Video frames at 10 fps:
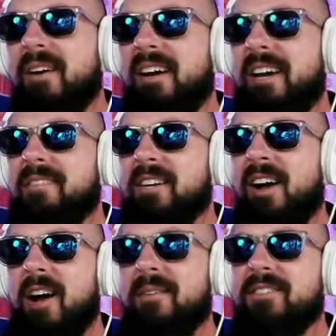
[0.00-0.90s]
If
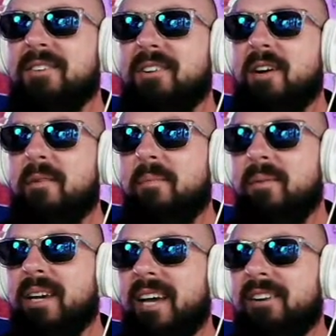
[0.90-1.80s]
the comments don't come
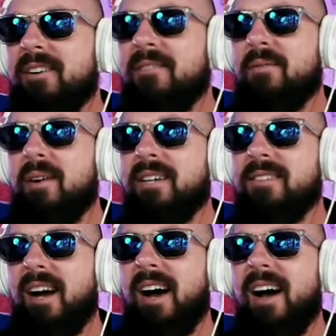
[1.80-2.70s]
up, we can't do
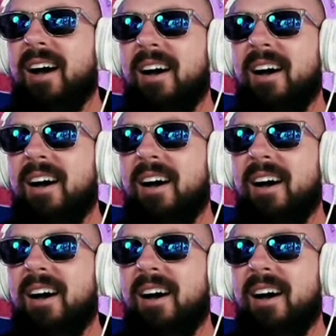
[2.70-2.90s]
giveaways.